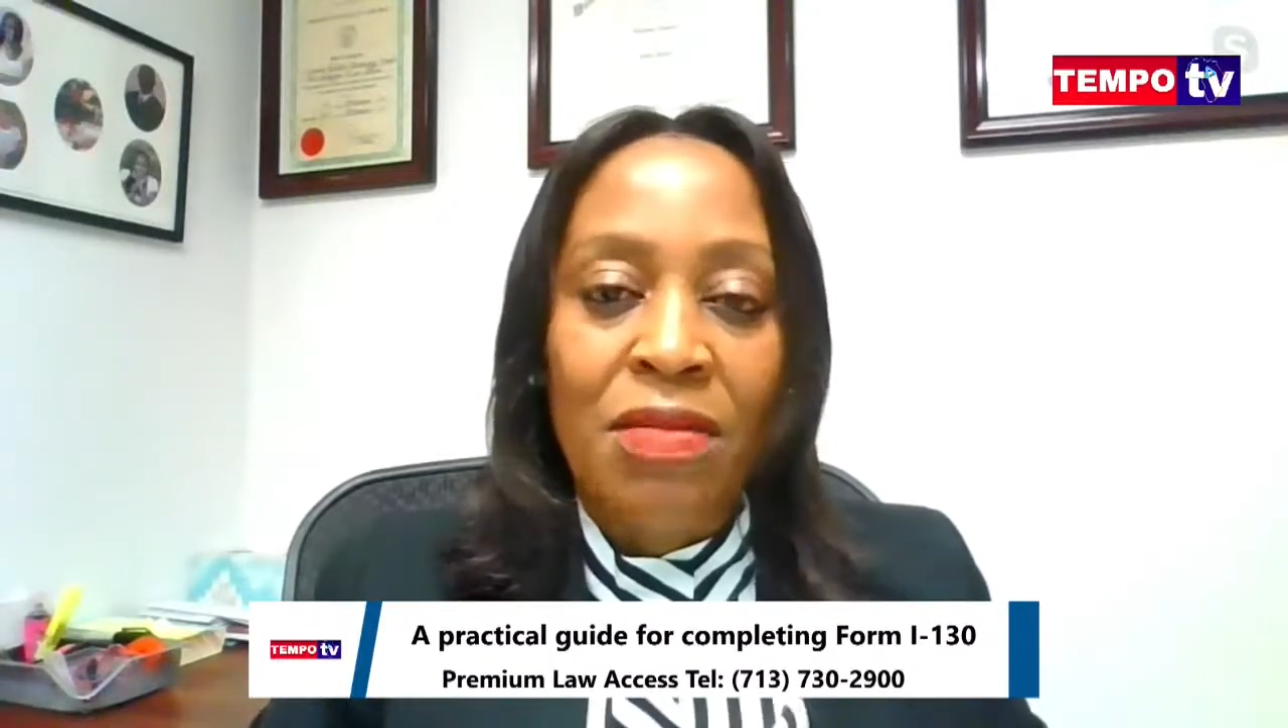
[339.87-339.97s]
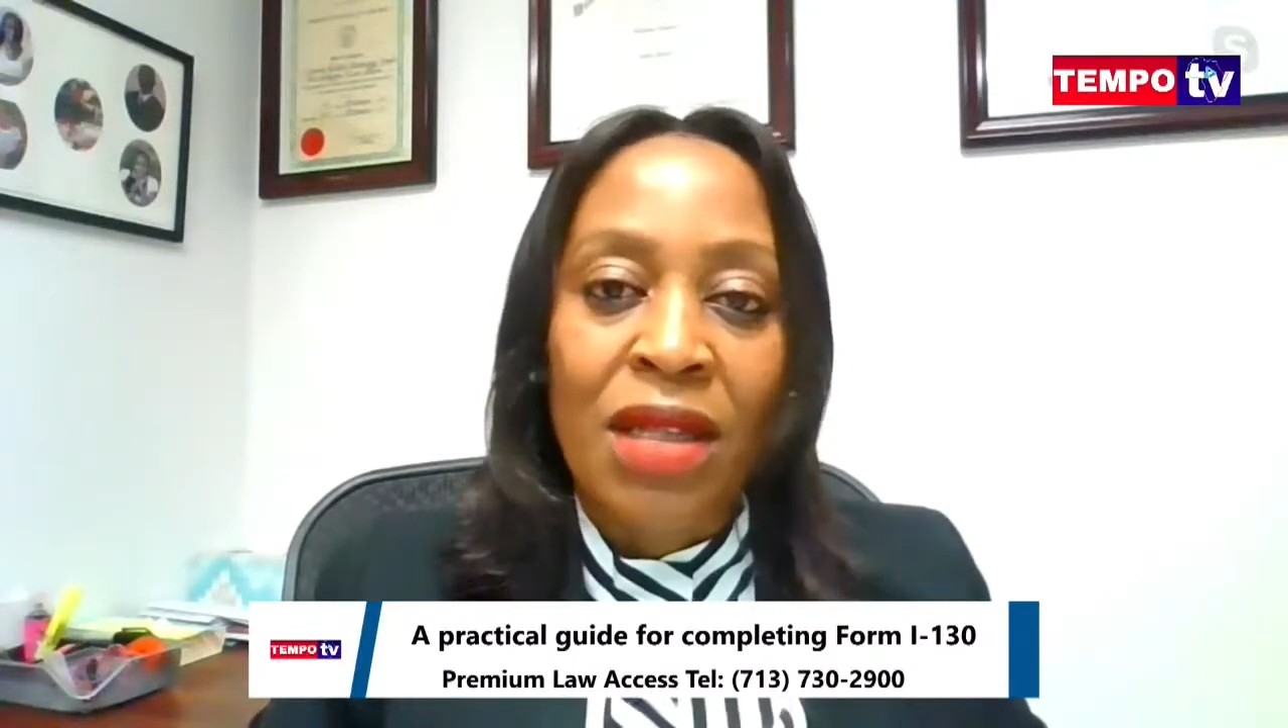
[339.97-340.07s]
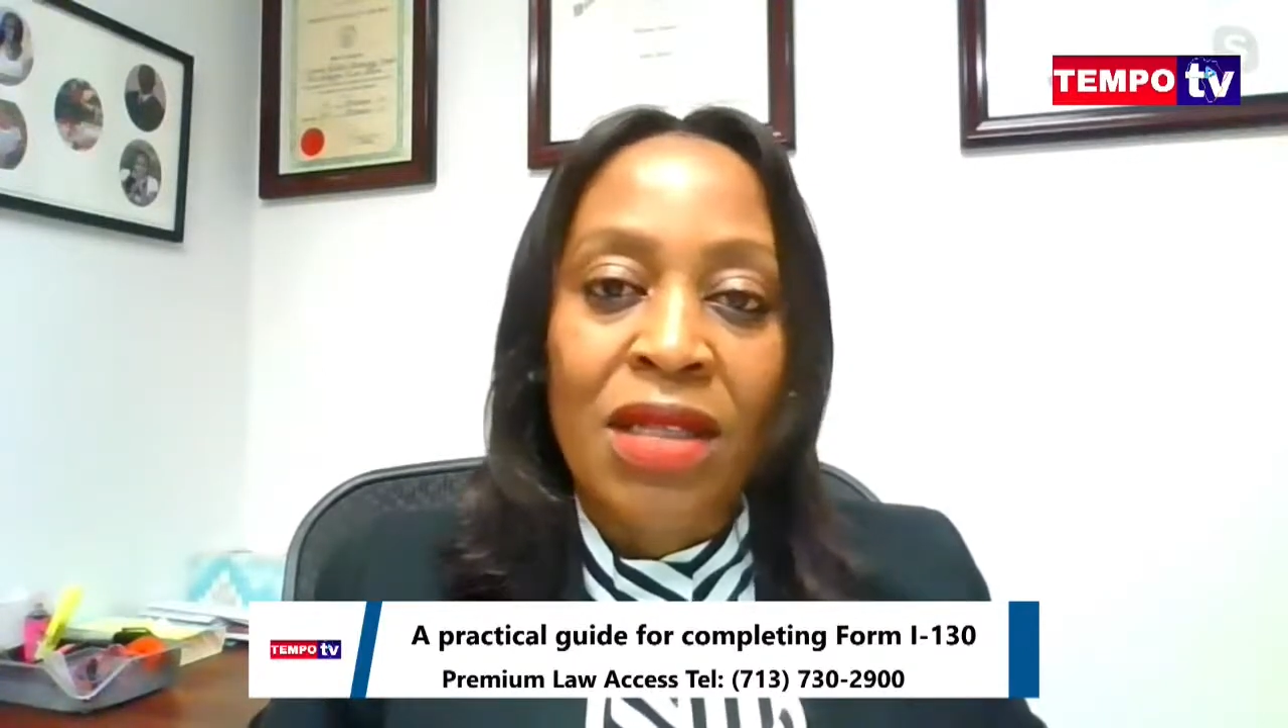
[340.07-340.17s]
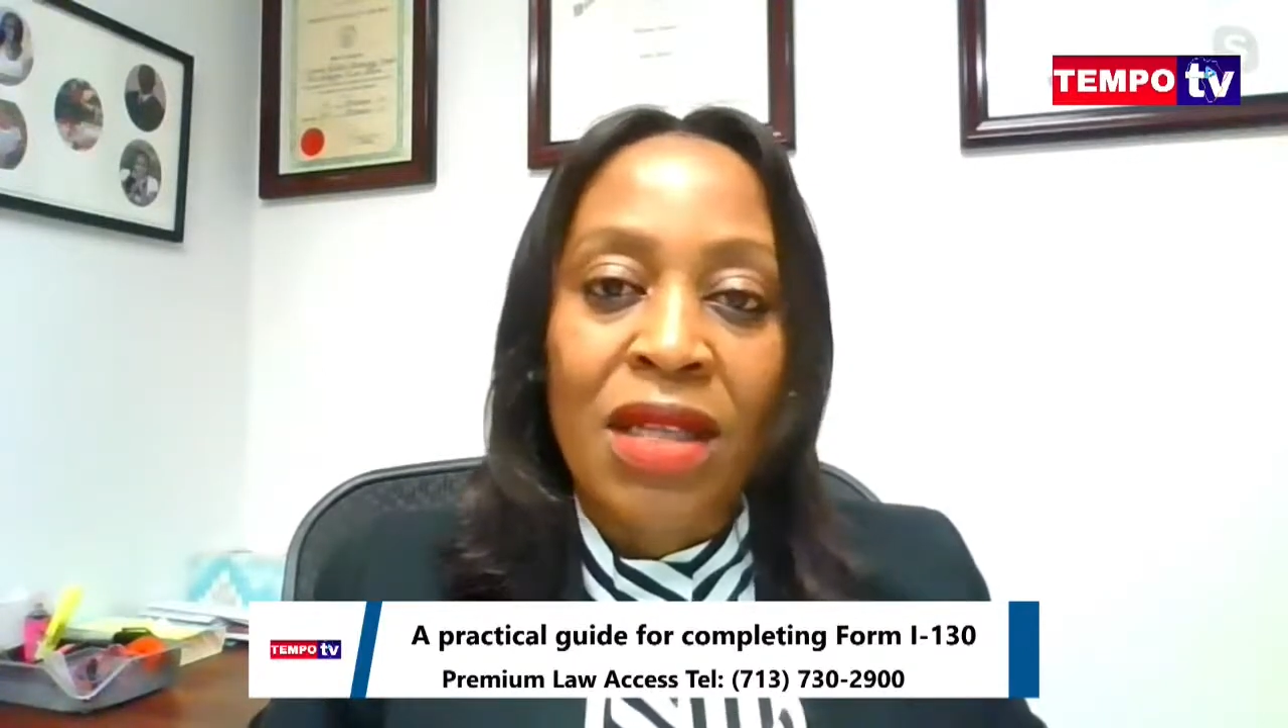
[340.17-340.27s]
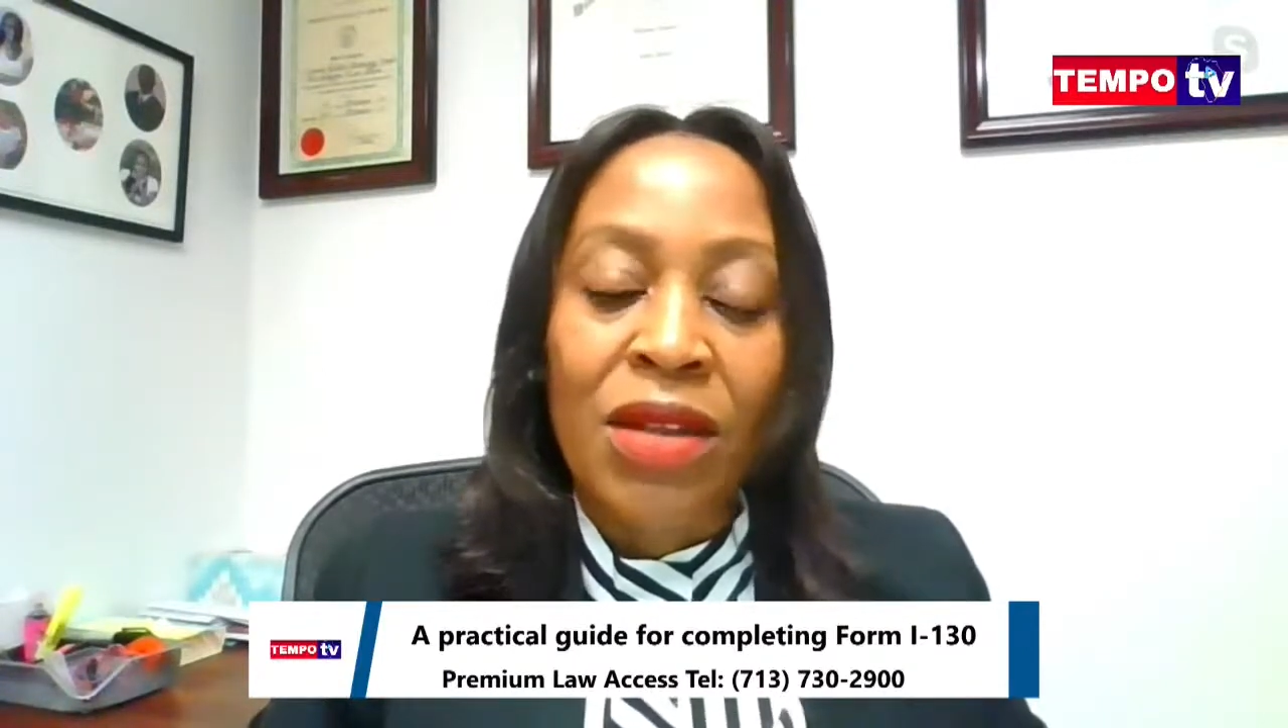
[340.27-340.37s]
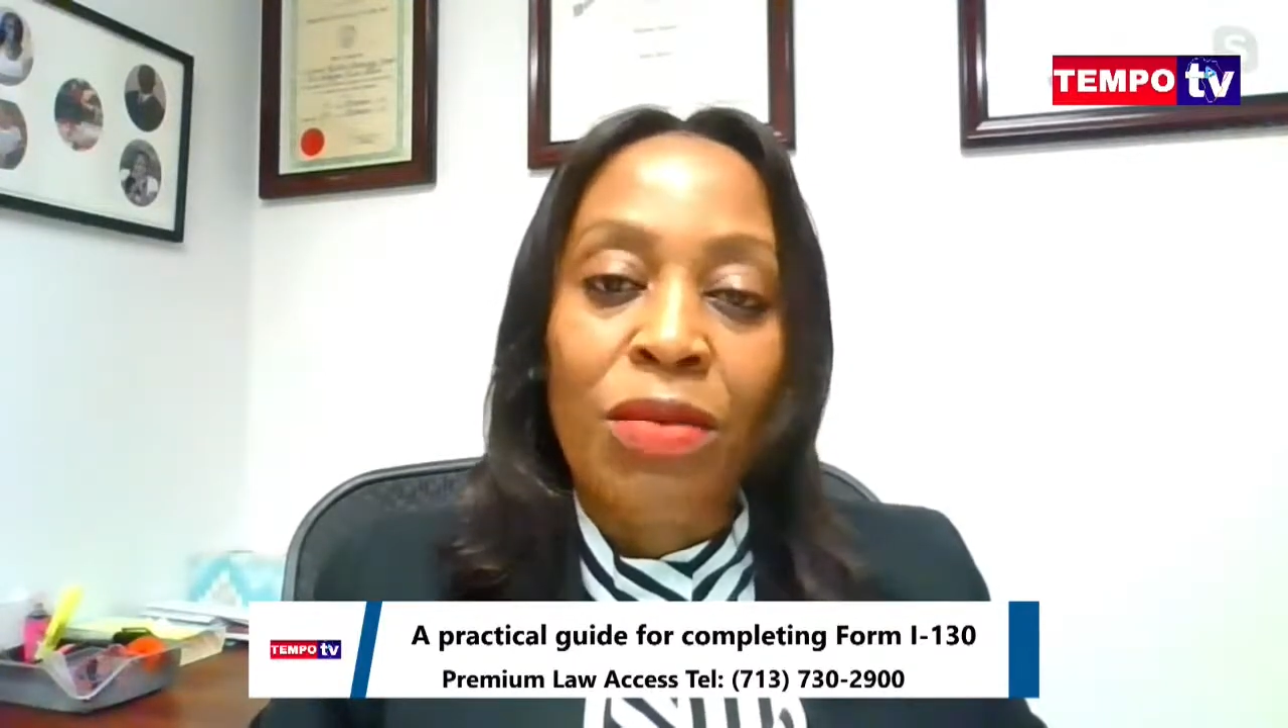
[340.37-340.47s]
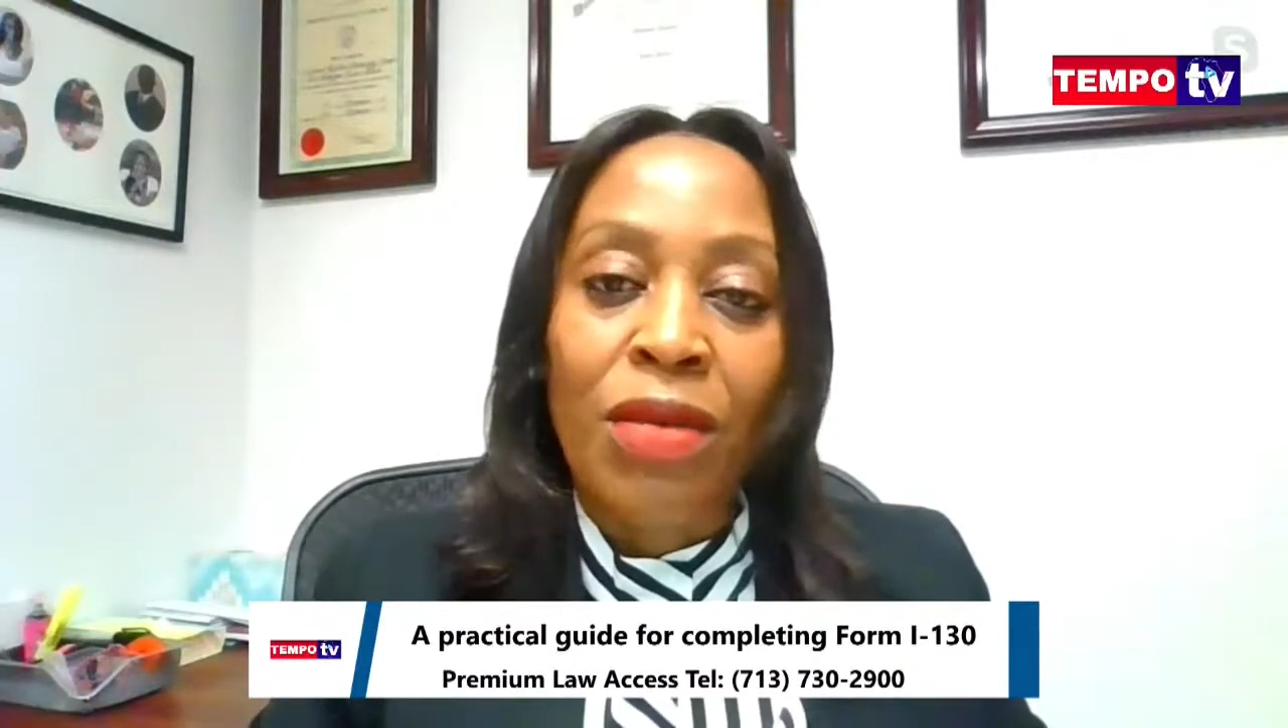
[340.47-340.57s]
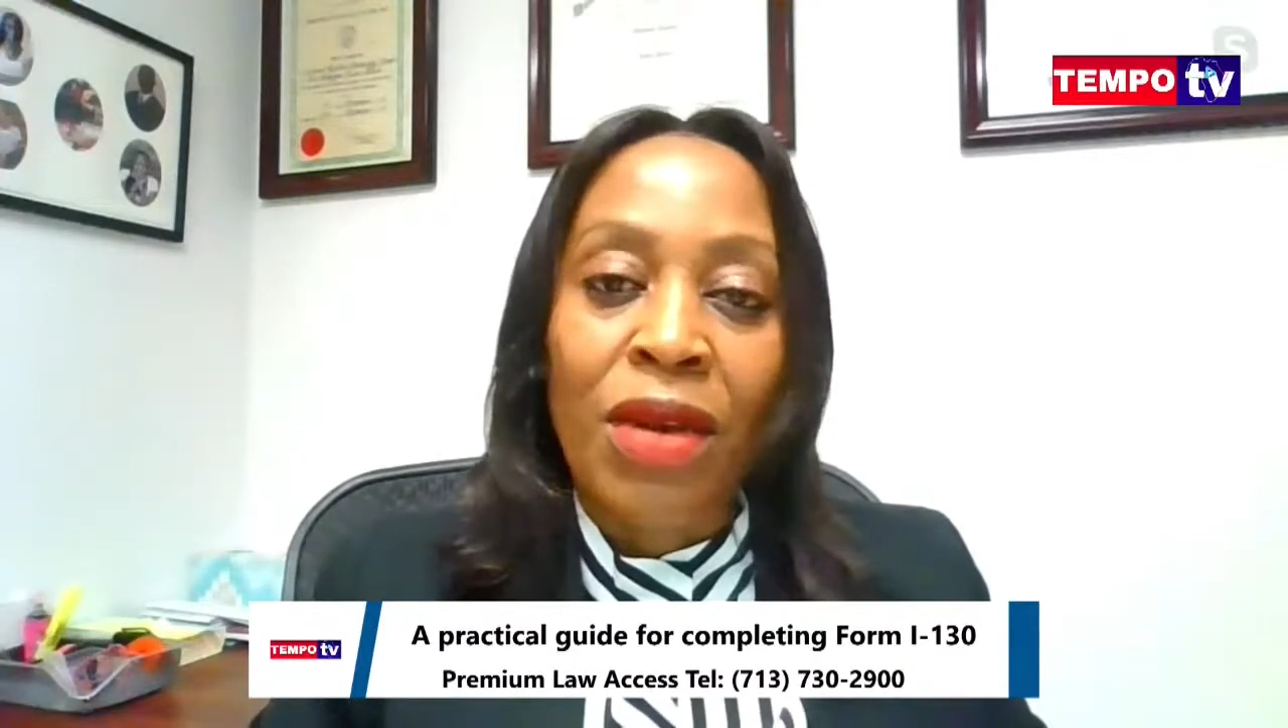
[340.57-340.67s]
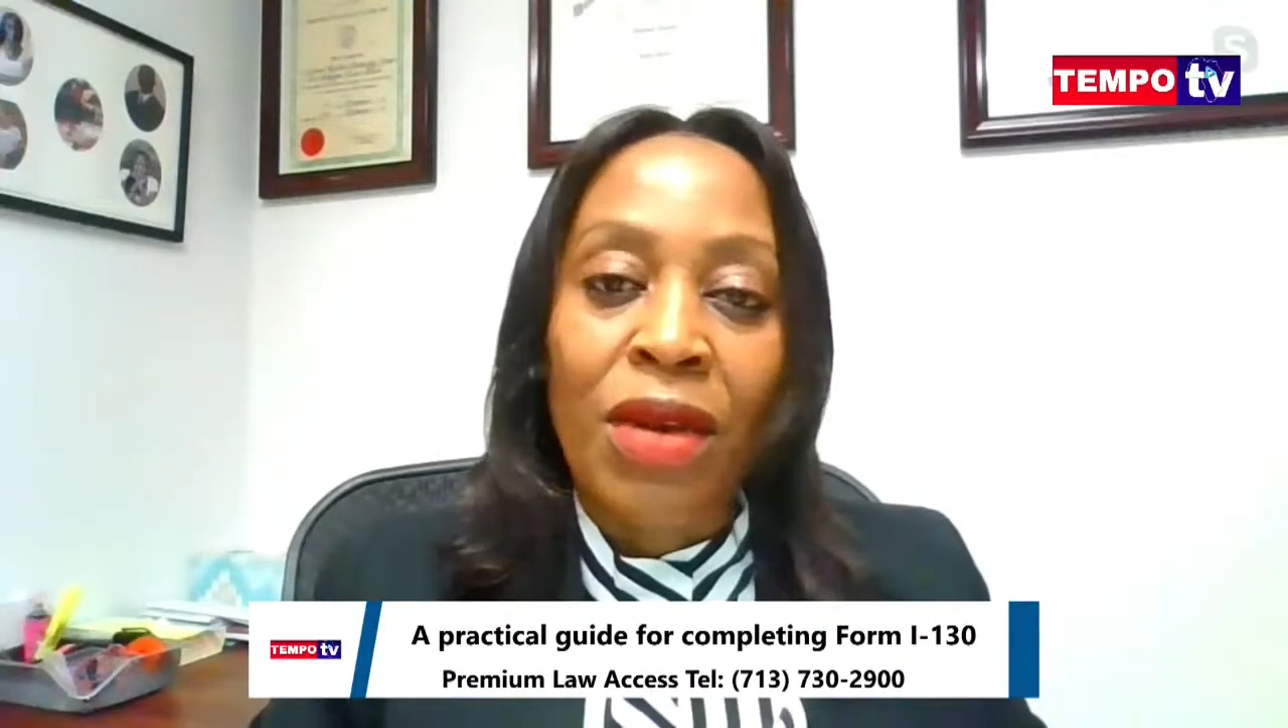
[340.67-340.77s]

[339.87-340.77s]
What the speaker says: it means that your